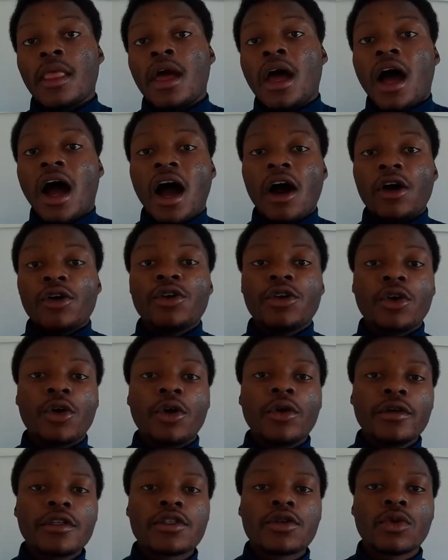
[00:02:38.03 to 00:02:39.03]
How you're
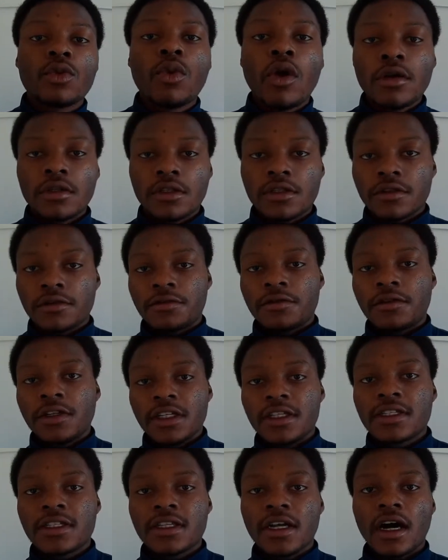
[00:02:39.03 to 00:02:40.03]
going to want to
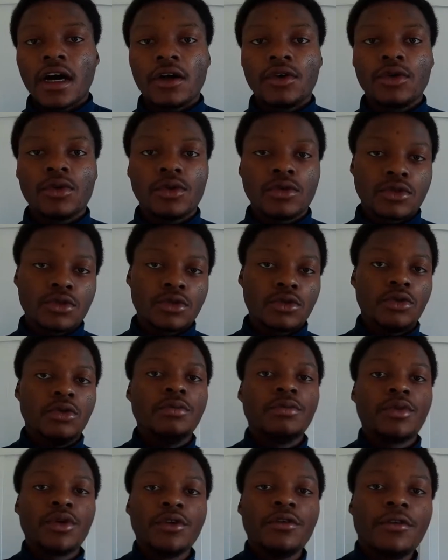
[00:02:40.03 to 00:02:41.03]
freestyle to
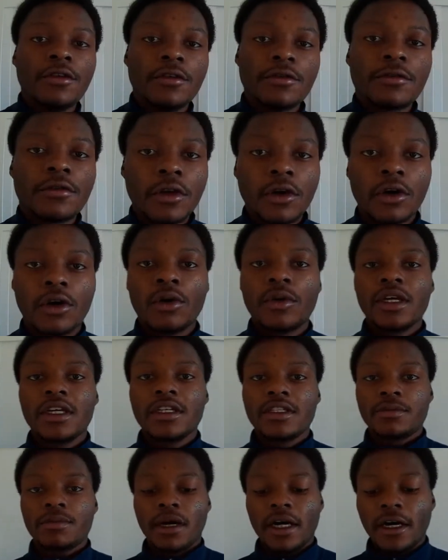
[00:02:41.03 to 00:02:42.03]
improve your flow
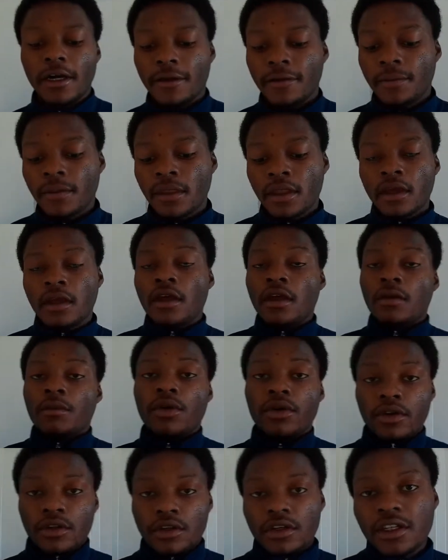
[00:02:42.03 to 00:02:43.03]
is by
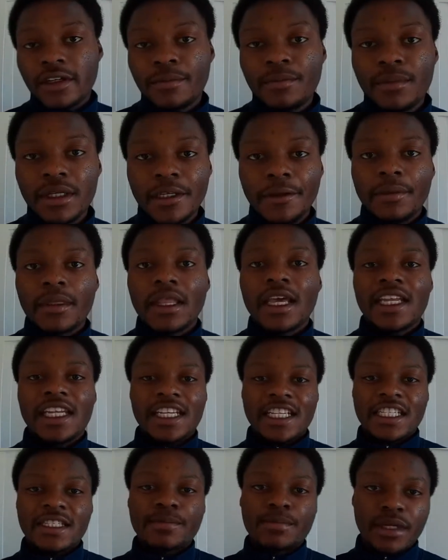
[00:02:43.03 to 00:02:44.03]
putting on a beat and
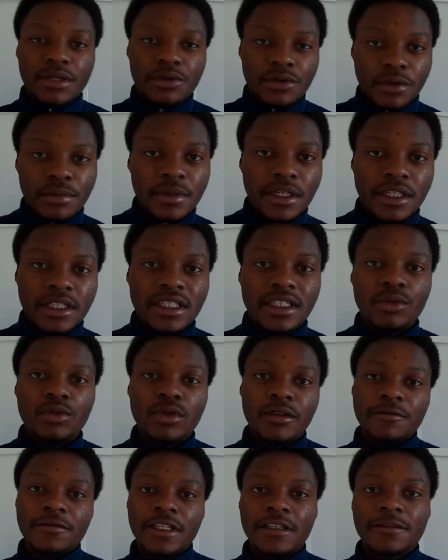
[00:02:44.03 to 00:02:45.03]
experimenting
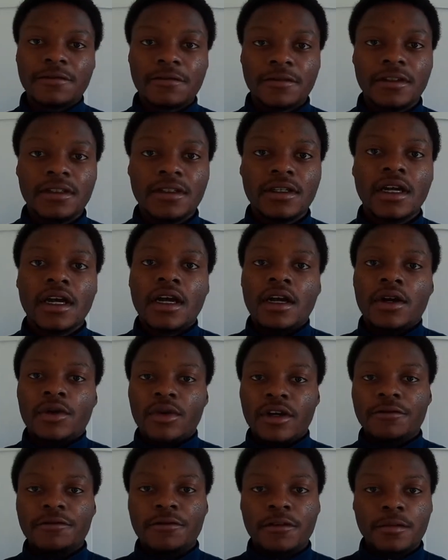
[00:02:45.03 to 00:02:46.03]
with different
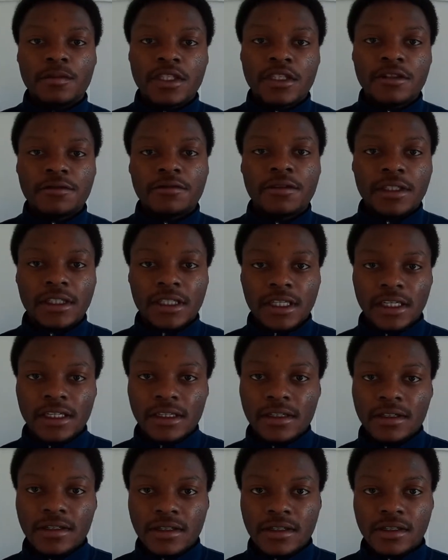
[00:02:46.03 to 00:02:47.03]
rhythms, different
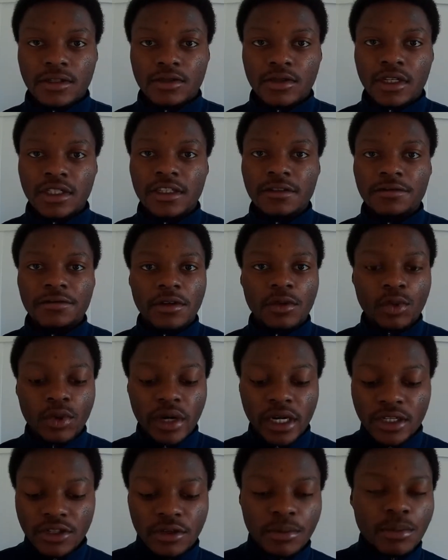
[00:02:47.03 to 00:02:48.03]
cadences, right? Different
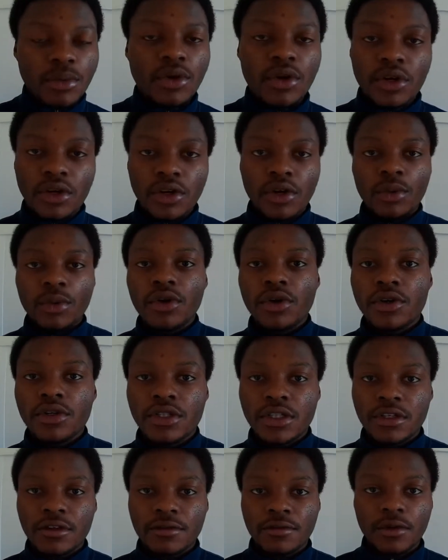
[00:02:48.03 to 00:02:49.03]
ways of putting your words
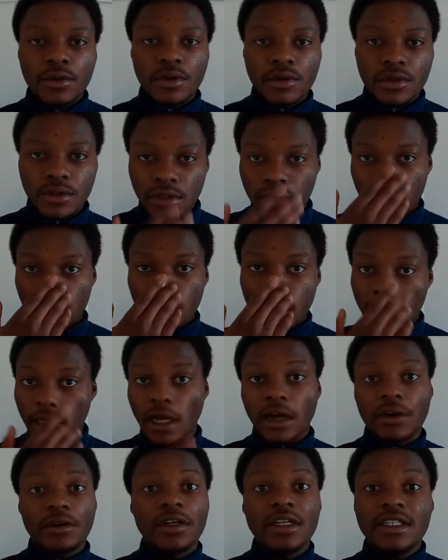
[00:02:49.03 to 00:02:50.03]
and your vocals on the beat.
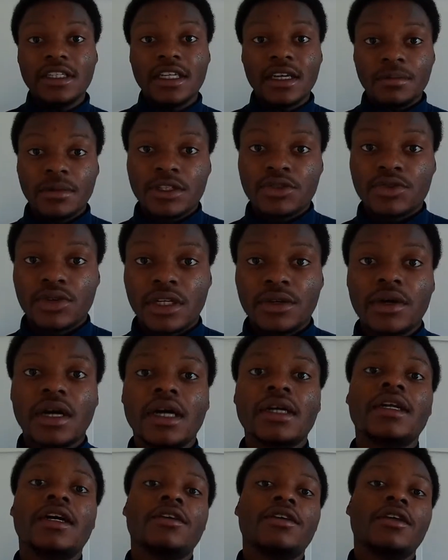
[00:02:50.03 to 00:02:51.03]
I'm going to demonstrate right
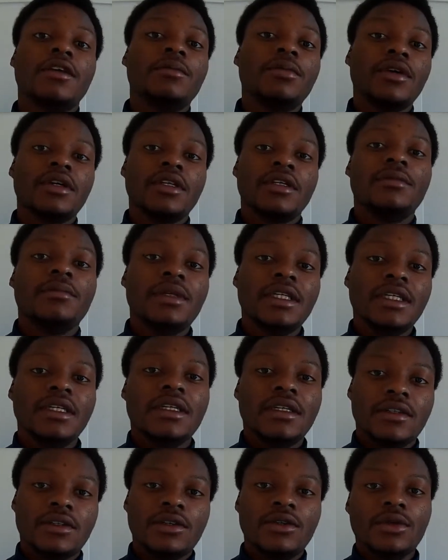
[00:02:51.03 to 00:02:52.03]
now. I'm going to put on the beat
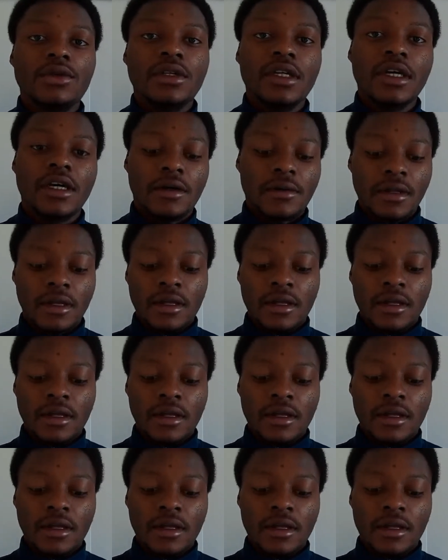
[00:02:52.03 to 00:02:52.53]
and do that.